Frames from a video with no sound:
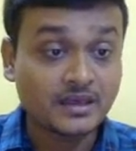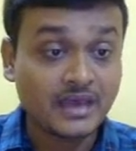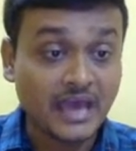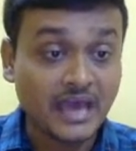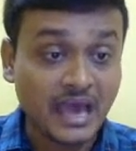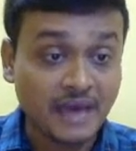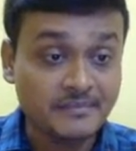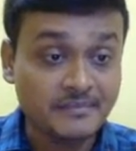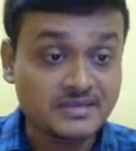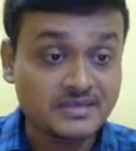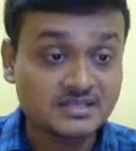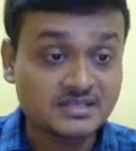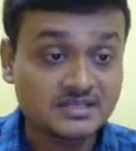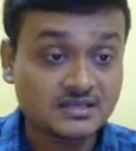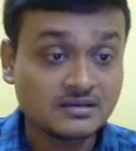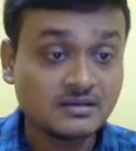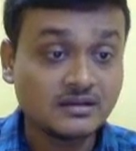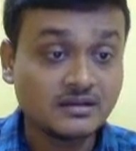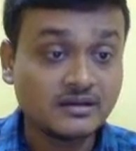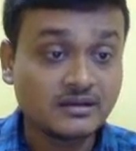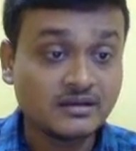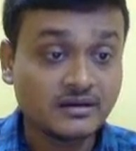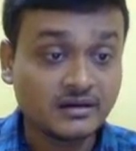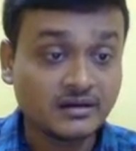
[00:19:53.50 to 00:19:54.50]

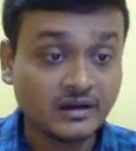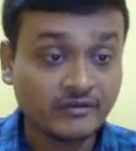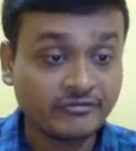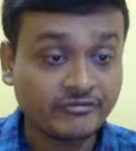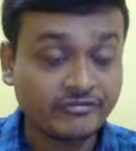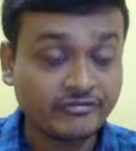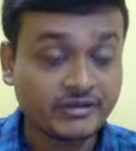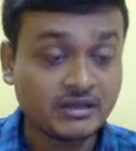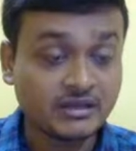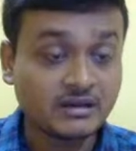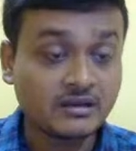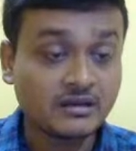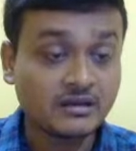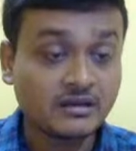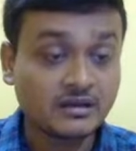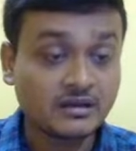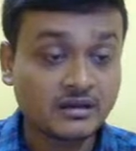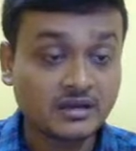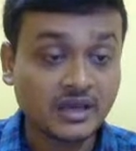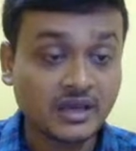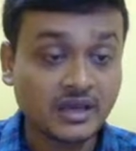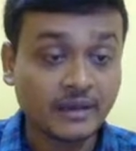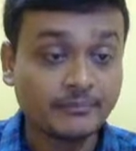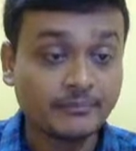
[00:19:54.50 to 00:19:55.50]
Abigail, Raphael,
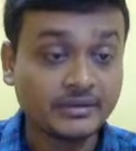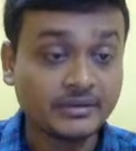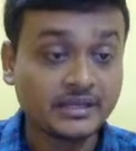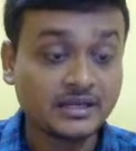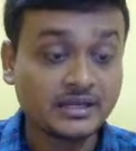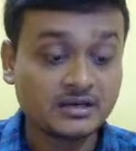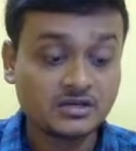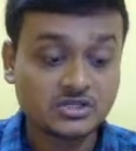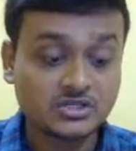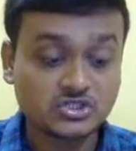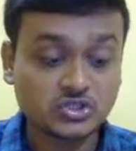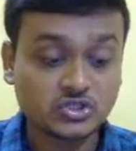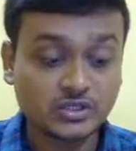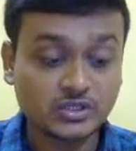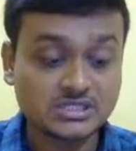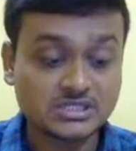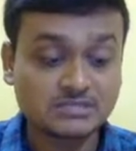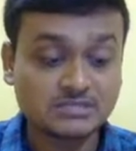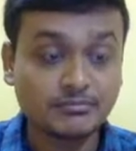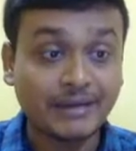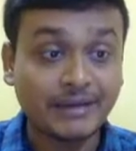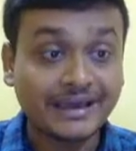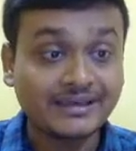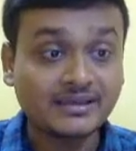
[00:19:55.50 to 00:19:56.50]
Gabriel. So it
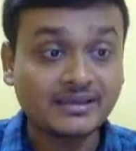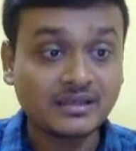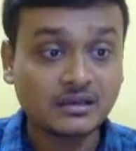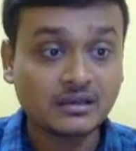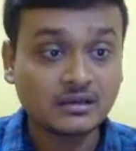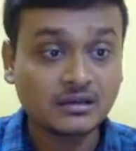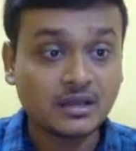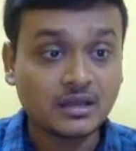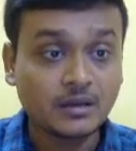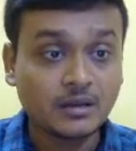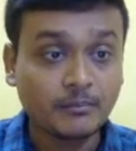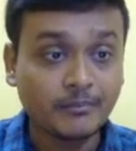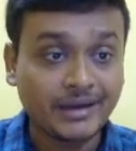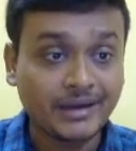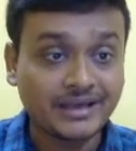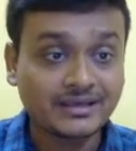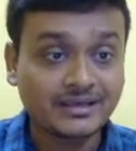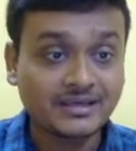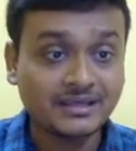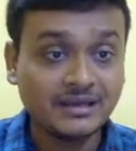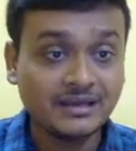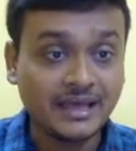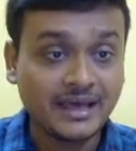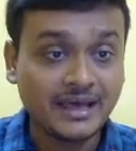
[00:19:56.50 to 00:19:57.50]
is Michael.
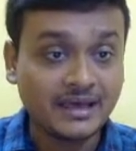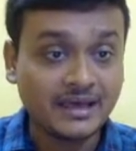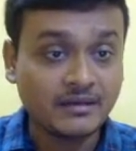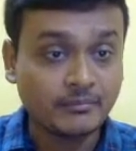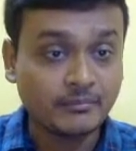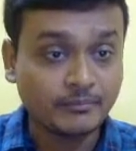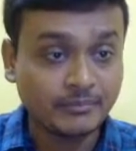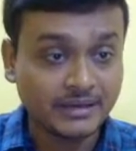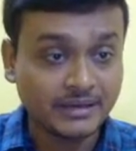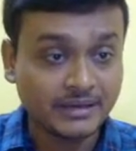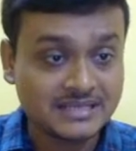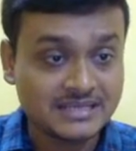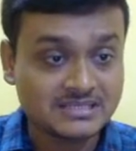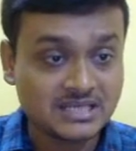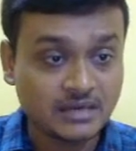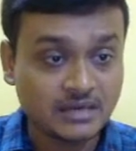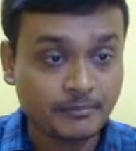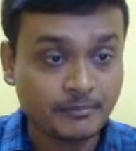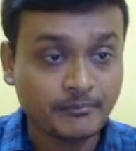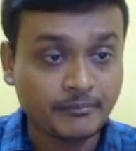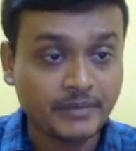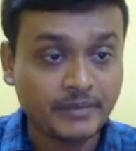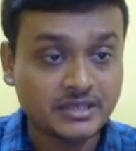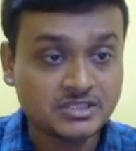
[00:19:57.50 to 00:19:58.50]
Michael plays a
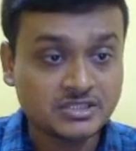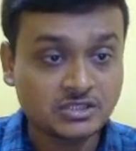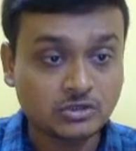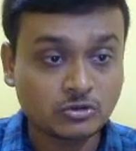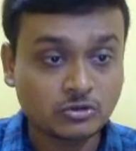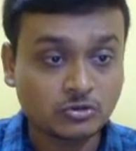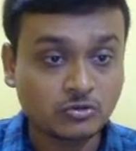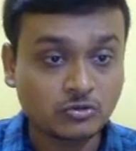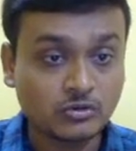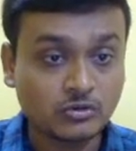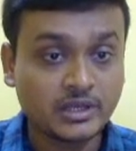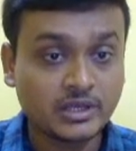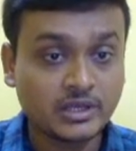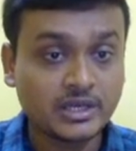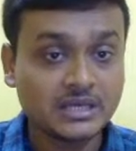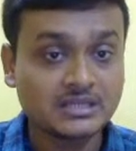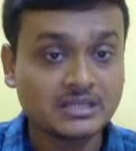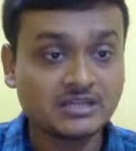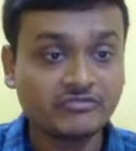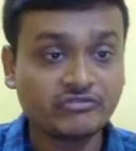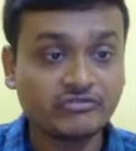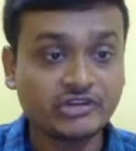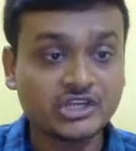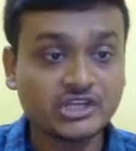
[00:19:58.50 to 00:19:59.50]
major role
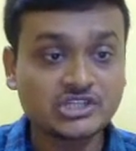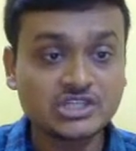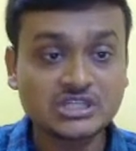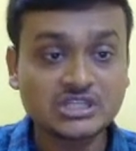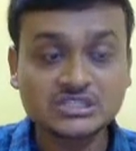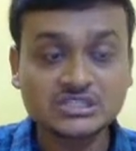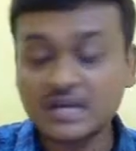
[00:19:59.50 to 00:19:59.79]
in the finishing